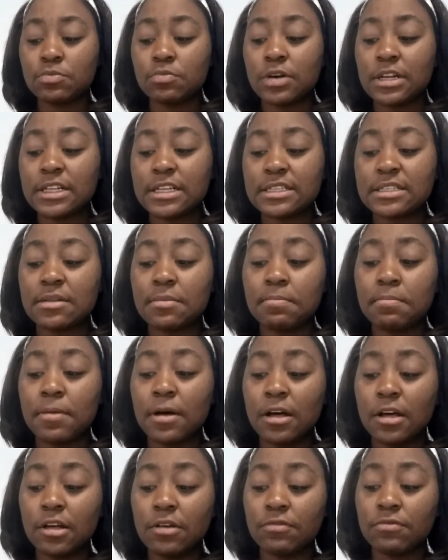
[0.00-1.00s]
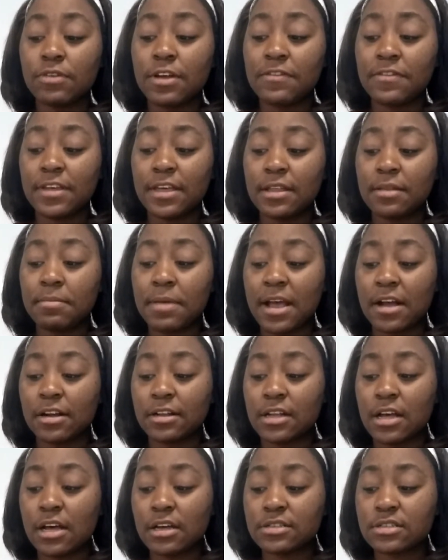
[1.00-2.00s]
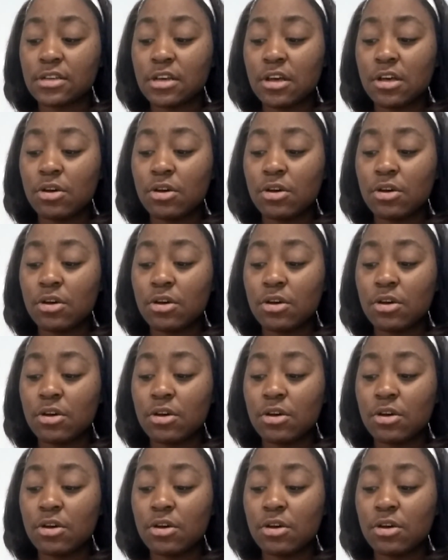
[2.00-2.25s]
One is the bug rivet paradox,